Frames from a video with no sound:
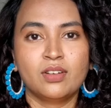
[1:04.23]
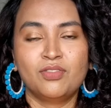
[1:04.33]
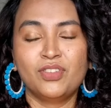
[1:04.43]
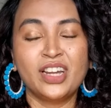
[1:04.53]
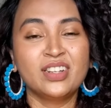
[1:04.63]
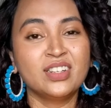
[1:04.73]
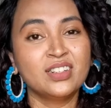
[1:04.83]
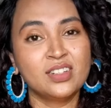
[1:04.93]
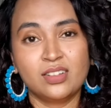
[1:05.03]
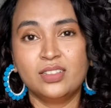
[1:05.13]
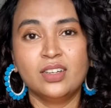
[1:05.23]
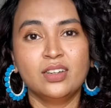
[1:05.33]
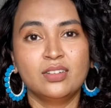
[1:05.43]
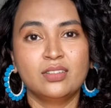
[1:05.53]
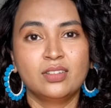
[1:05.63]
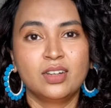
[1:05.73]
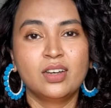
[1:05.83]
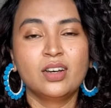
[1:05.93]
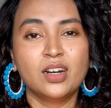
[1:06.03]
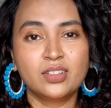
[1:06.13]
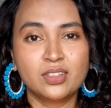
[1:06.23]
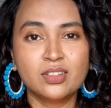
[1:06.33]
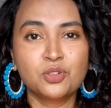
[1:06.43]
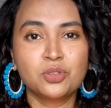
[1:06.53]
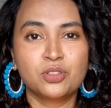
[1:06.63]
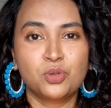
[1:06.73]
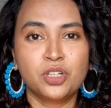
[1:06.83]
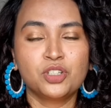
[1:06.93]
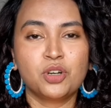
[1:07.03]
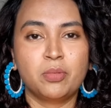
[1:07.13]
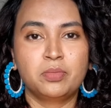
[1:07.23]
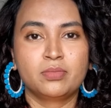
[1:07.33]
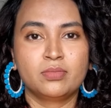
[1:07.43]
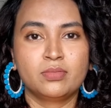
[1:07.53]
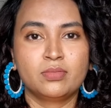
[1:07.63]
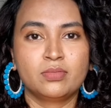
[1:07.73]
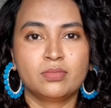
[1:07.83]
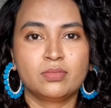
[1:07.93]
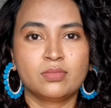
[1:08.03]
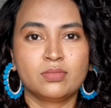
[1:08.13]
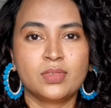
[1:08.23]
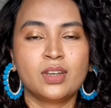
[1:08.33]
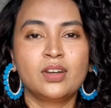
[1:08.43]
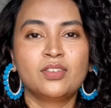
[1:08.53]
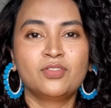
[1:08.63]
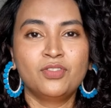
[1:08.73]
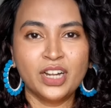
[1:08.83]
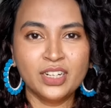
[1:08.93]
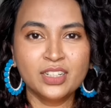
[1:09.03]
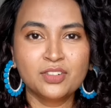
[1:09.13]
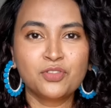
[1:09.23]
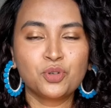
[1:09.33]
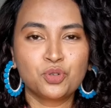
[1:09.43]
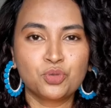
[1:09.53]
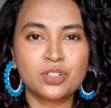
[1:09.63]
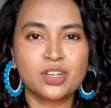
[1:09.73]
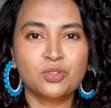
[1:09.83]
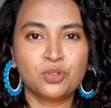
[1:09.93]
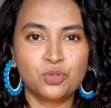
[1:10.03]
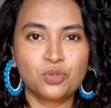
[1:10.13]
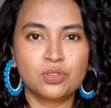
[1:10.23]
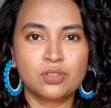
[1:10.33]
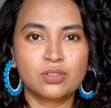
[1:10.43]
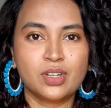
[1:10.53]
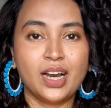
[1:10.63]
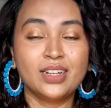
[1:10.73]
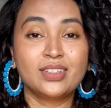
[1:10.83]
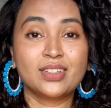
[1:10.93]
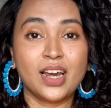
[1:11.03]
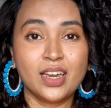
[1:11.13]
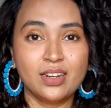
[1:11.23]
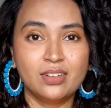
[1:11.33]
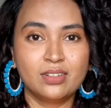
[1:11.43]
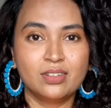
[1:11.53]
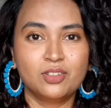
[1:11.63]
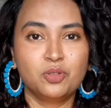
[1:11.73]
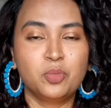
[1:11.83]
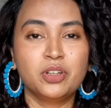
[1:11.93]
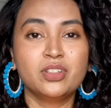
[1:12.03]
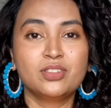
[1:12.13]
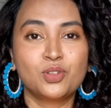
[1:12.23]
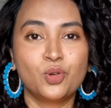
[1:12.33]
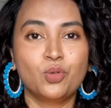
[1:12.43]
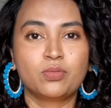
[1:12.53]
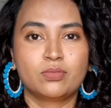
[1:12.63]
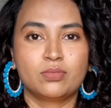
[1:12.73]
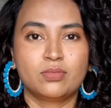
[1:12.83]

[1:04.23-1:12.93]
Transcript: Finding nothing, I turned to a sewing shop. Finding a few tools I could use, I tried to breathe slow.